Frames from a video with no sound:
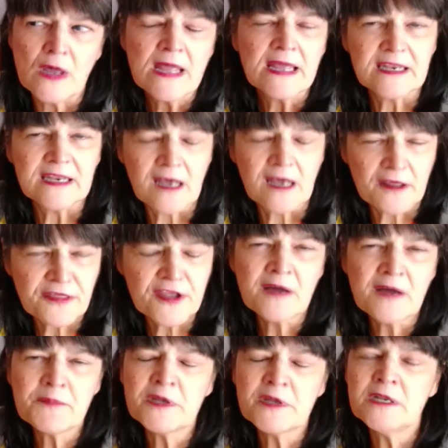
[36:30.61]
And I think I'm
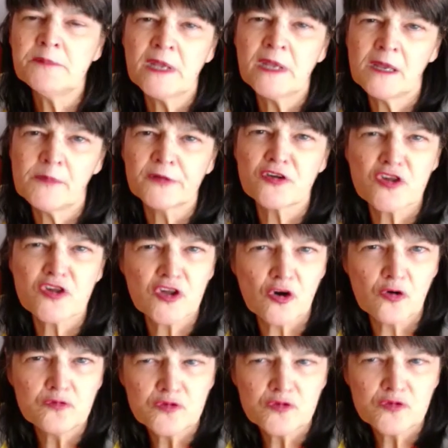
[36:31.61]
going to be able to
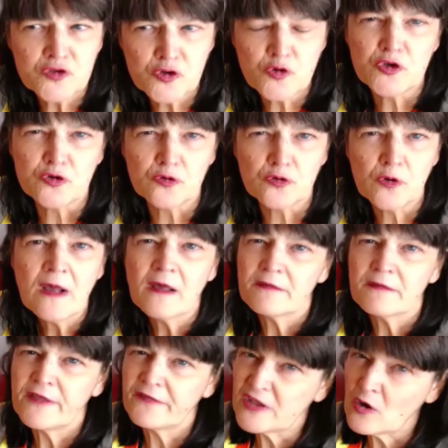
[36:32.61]
show to you
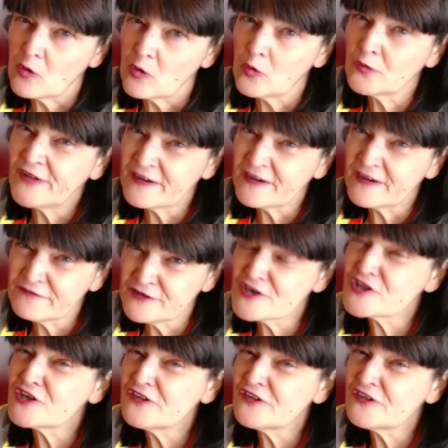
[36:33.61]
that the old
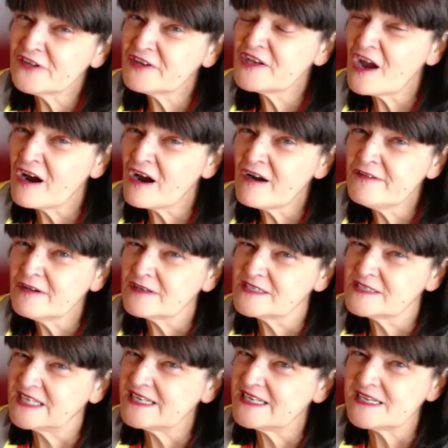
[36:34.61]
definitions of a yard,
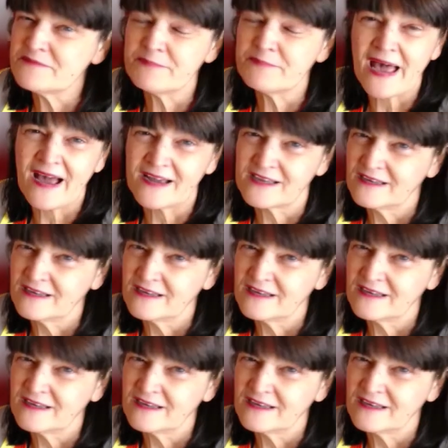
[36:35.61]
dating back,